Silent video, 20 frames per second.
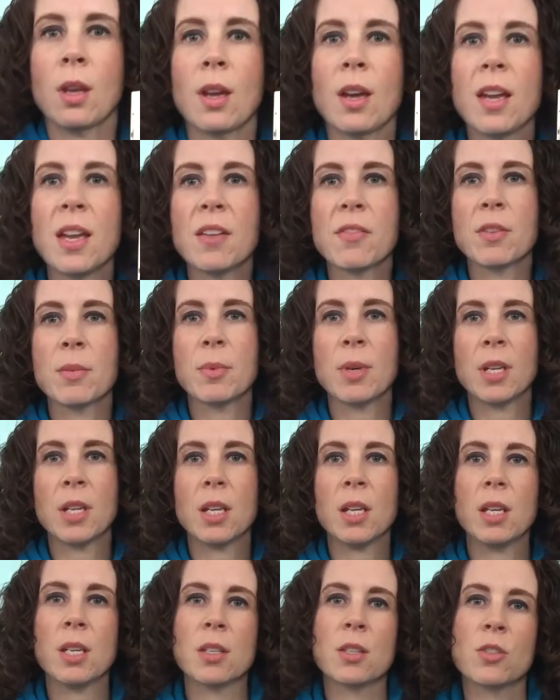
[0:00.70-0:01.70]
Hi
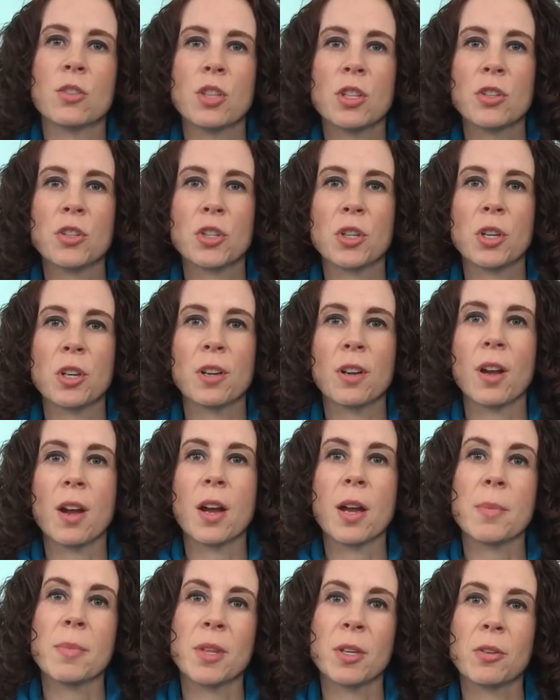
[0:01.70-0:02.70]
everybody, it's Ginger.
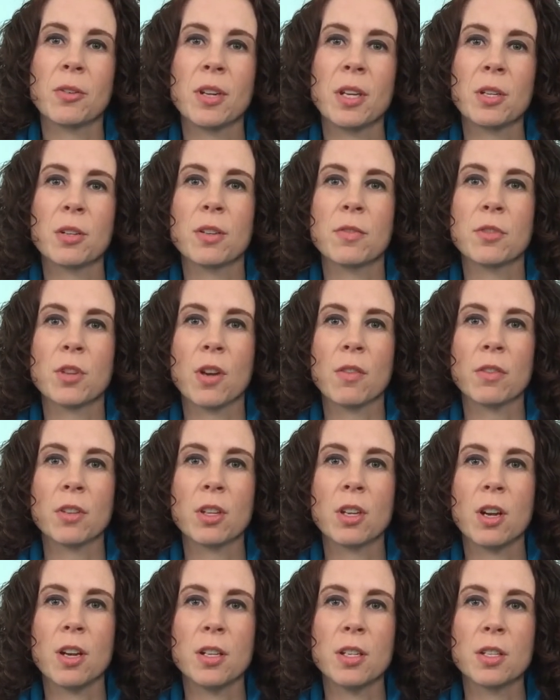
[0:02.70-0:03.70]
I'm the creator of
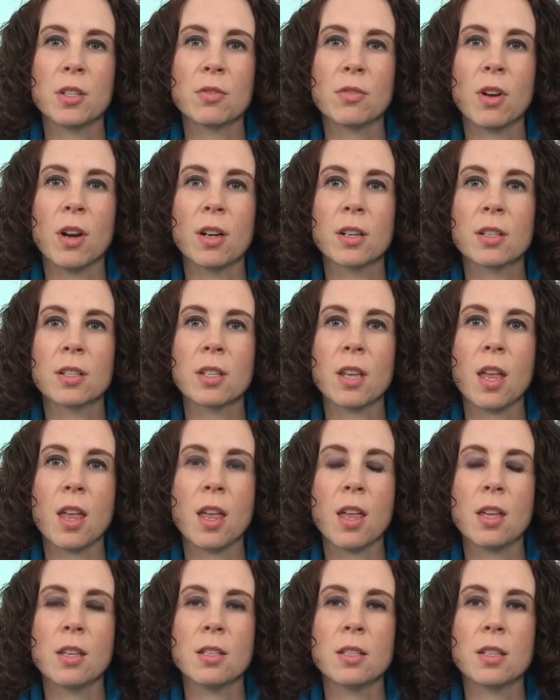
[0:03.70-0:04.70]
Traveling Kindness Rocks,
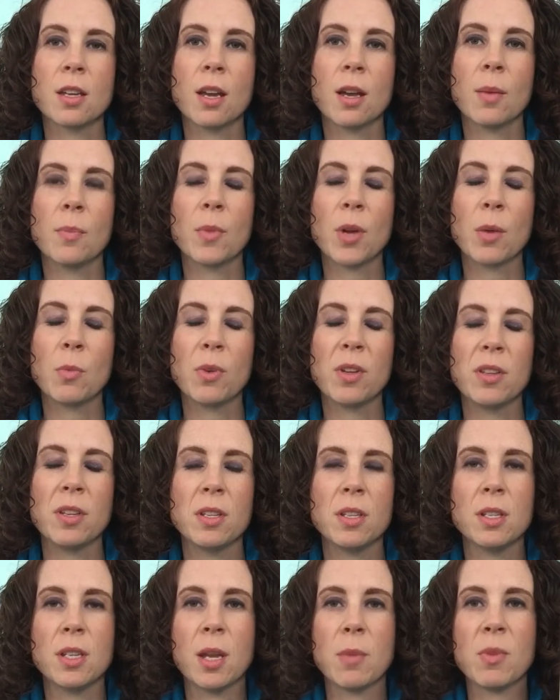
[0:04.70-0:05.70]
and I'm with
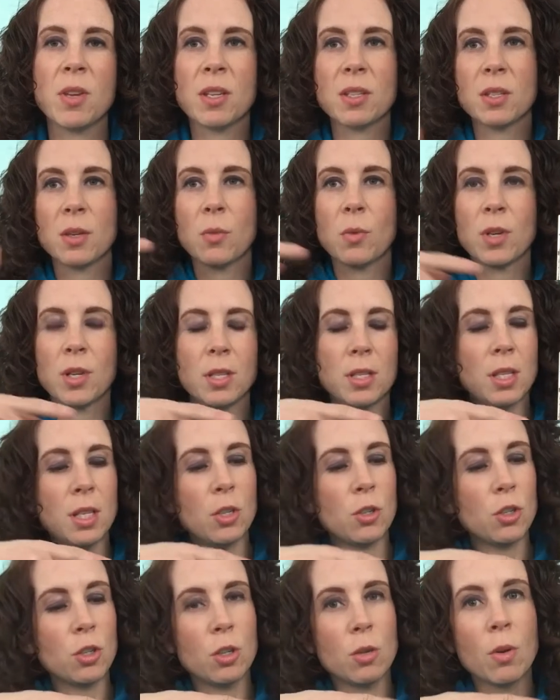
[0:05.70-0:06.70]
you today because I want to
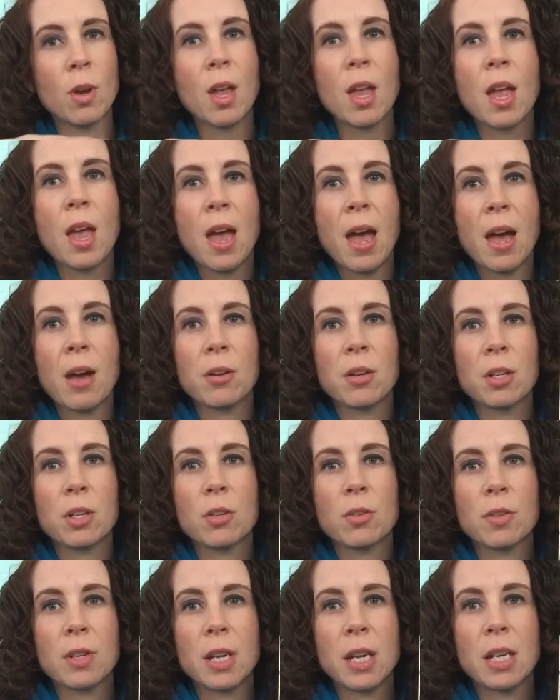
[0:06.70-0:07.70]
teach you how to
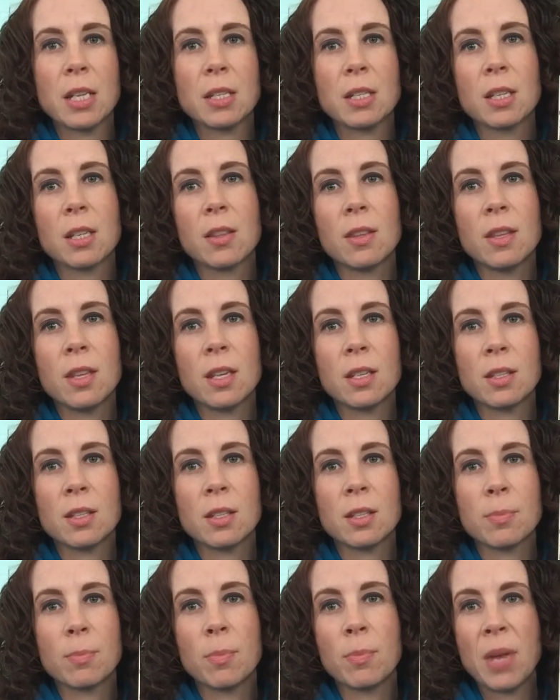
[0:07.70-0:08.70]
create
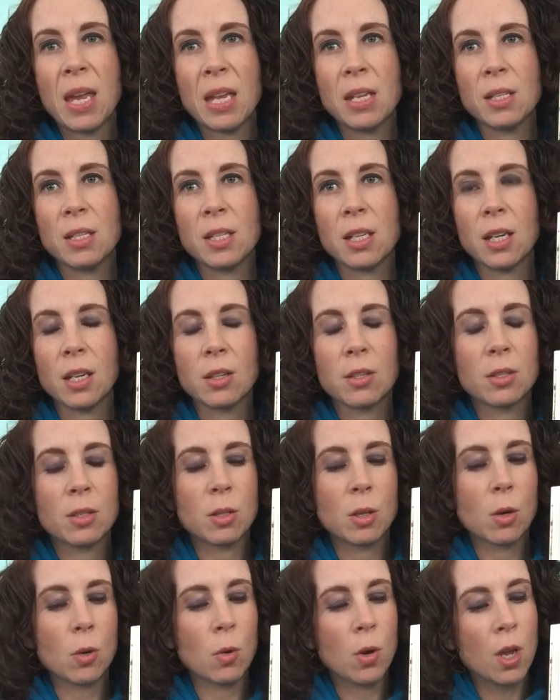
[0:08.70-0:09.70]
this painting.
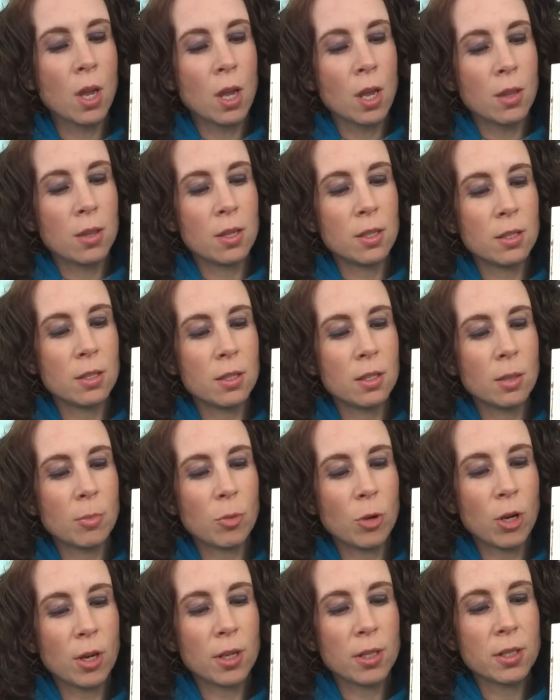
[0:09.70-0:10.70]
So this is a
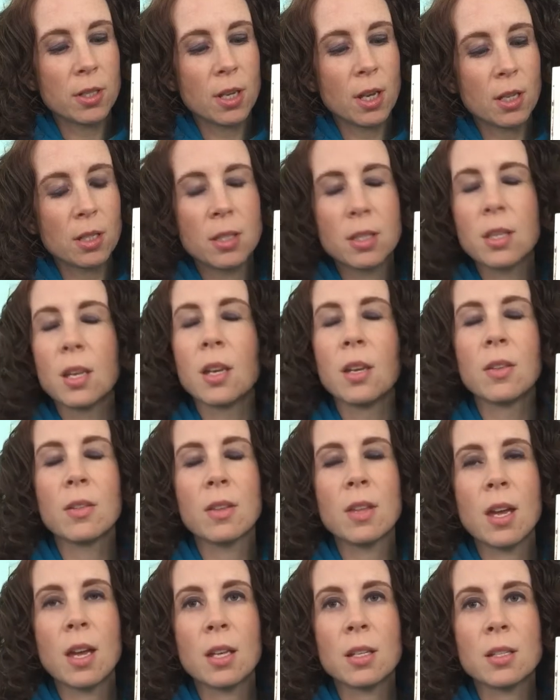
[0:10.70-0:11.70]
process
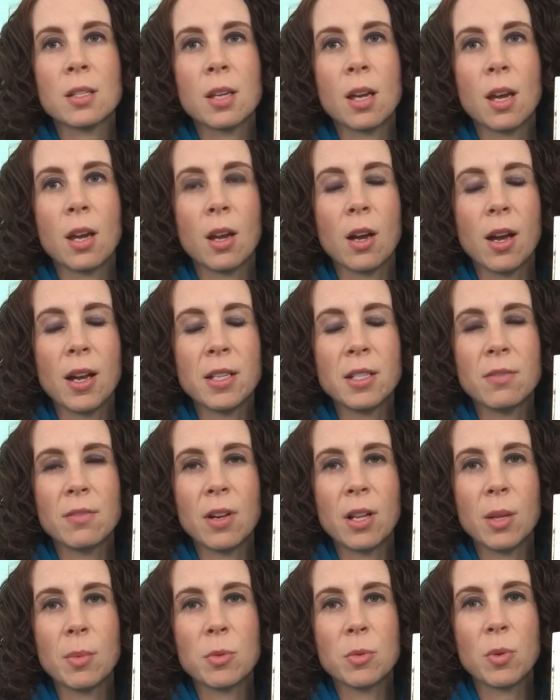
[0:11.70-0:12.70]
that I
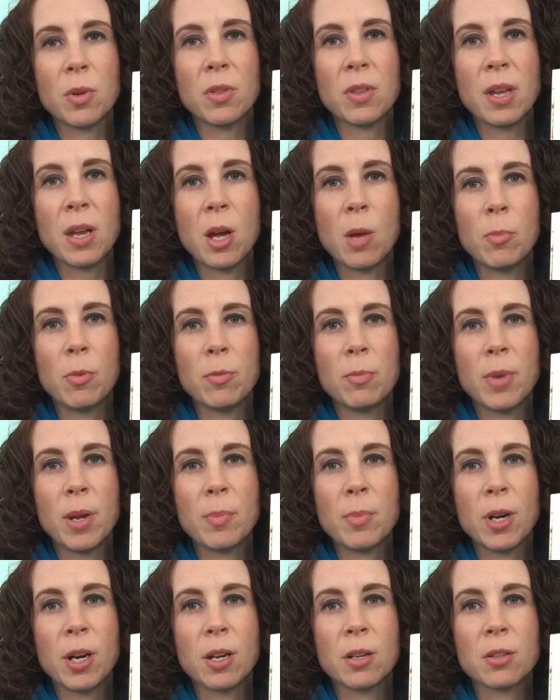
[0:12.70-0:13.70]
developed with the help of my
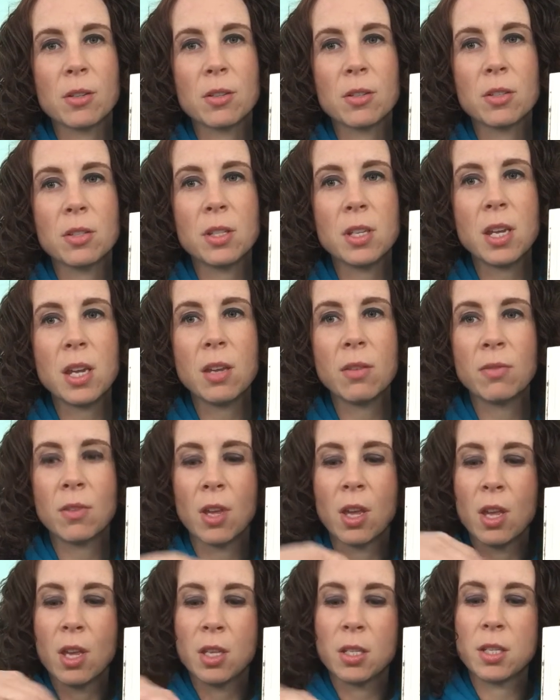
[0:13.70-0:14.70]
partner
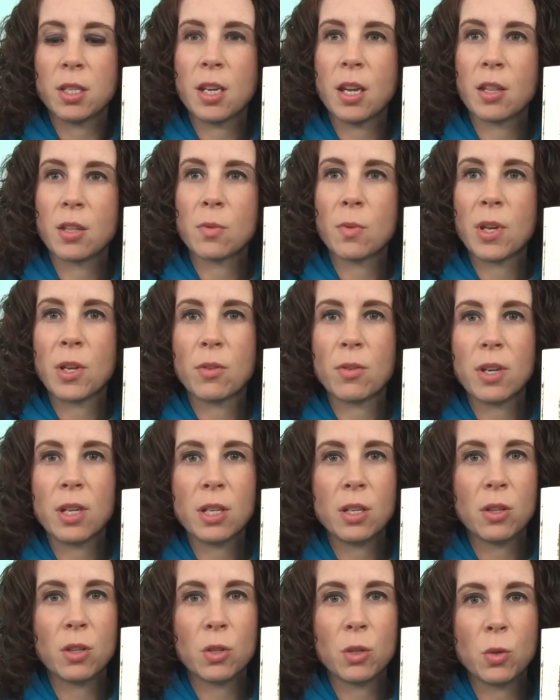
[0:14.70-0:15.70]
Steve. Together we
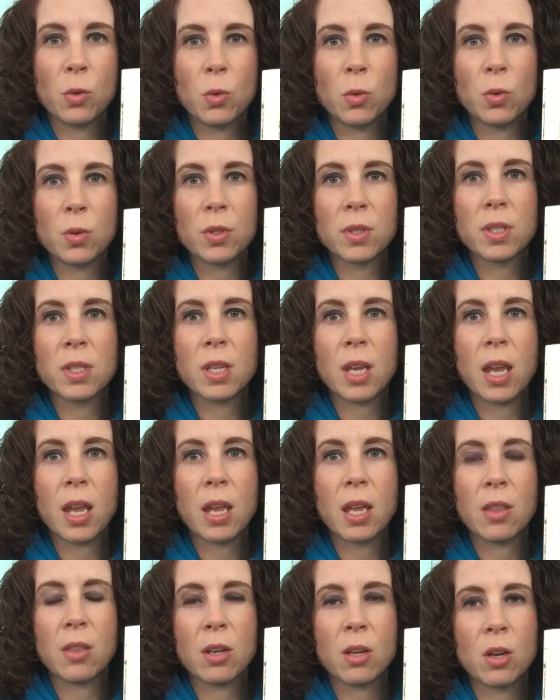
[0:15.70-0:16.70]
created the tools
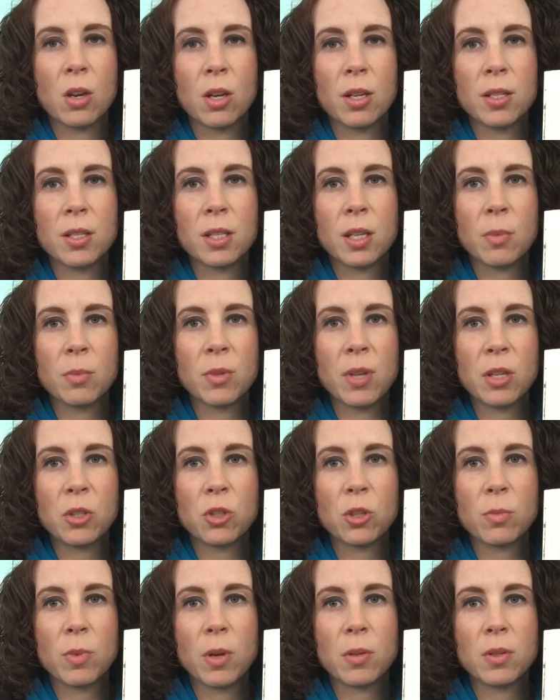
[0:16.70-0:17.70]
and the concept
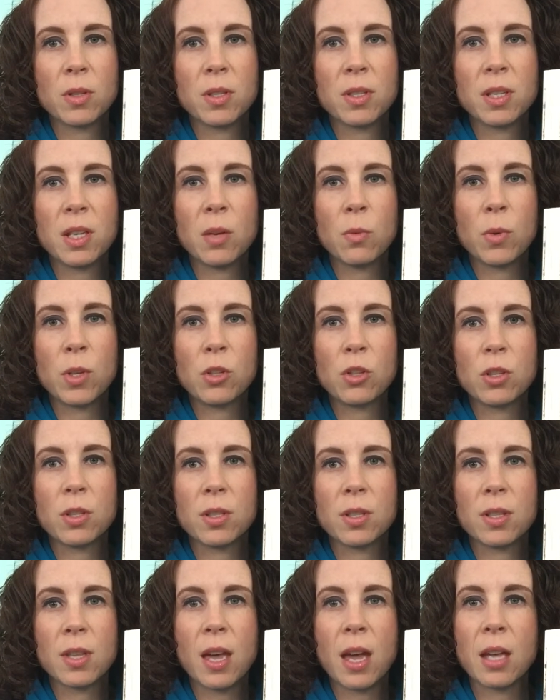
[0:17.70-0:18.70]
that you're about to see, which
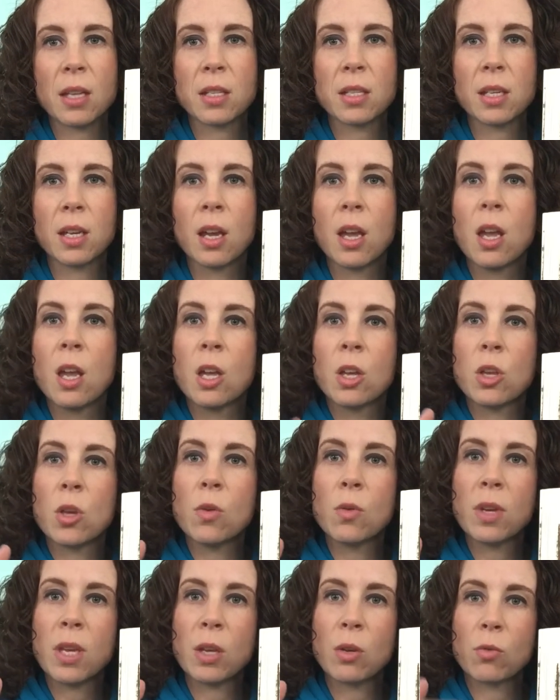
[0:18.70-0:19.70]
is that
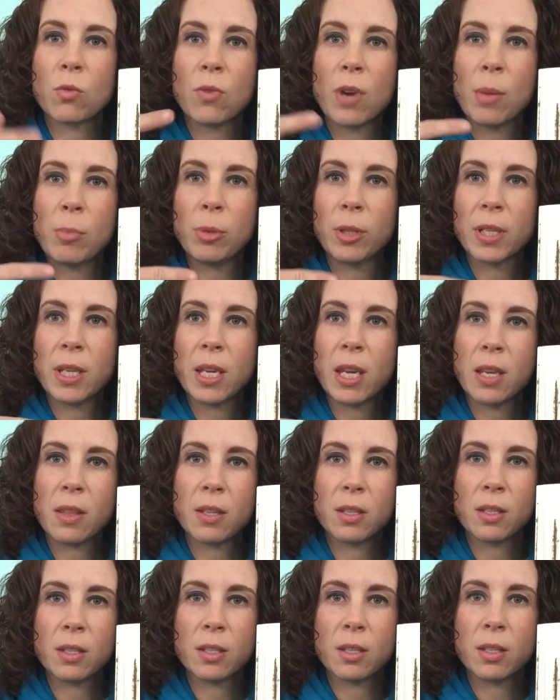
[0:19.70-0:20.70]
you can replicate
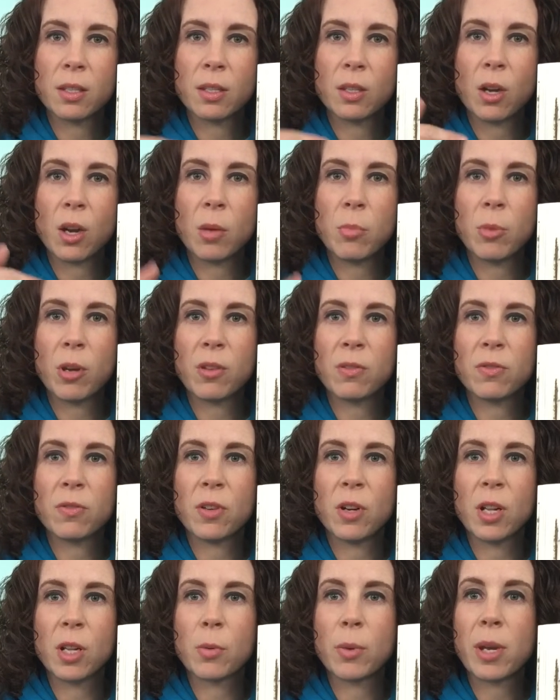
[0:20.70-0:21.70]
this design by
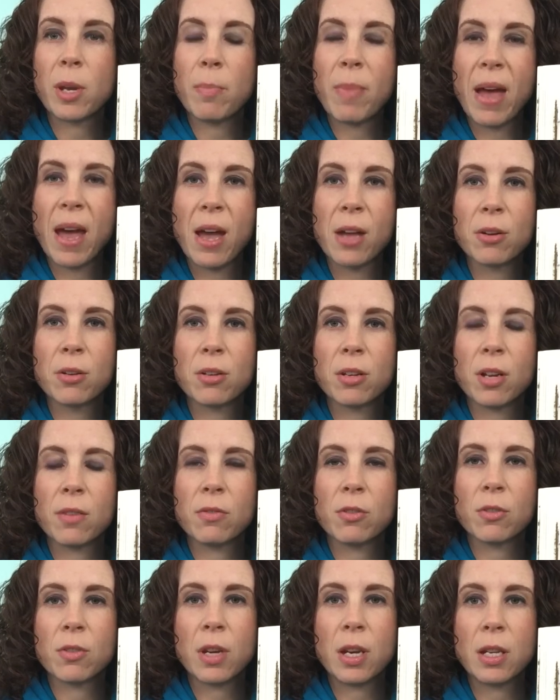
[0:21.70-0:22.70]
following a pattern
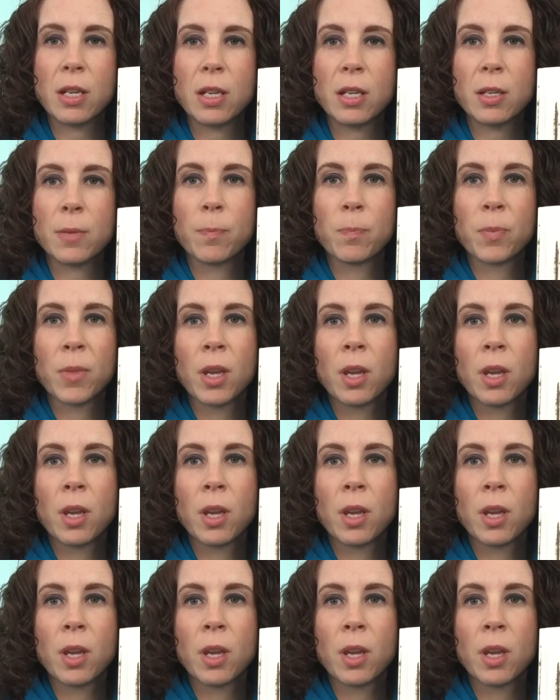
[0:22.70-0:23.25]
I've created.